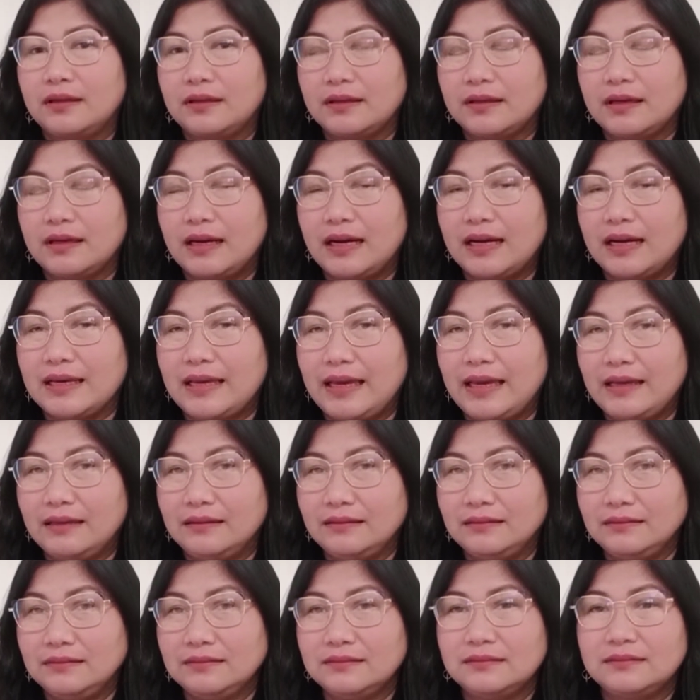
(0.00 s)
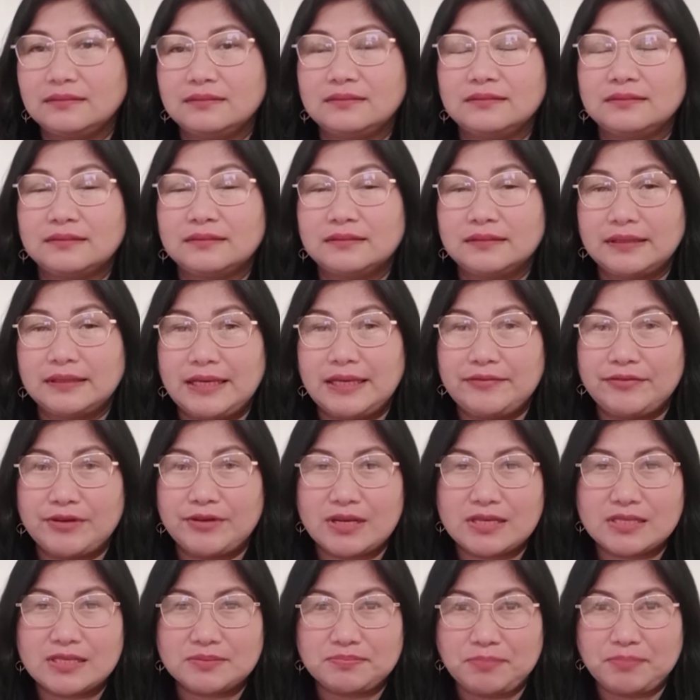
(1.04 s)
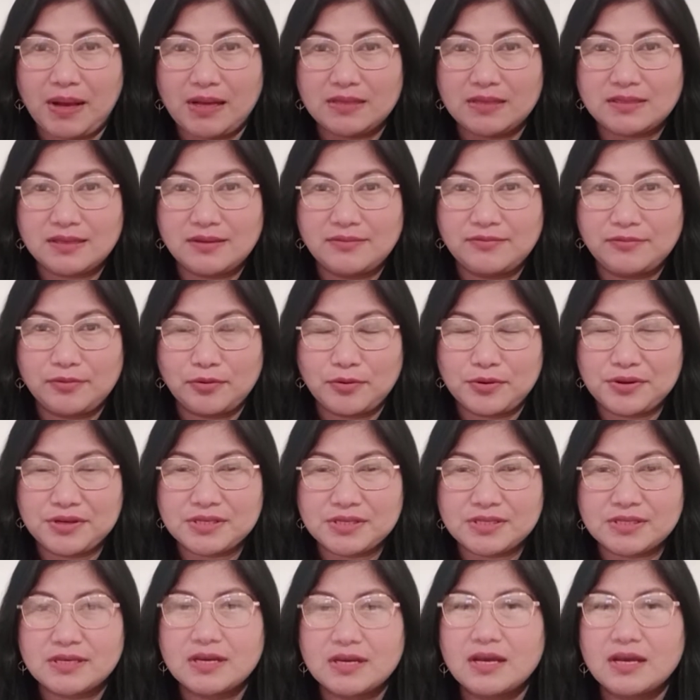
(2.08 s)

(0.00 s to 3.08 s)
again, if it is passive voice,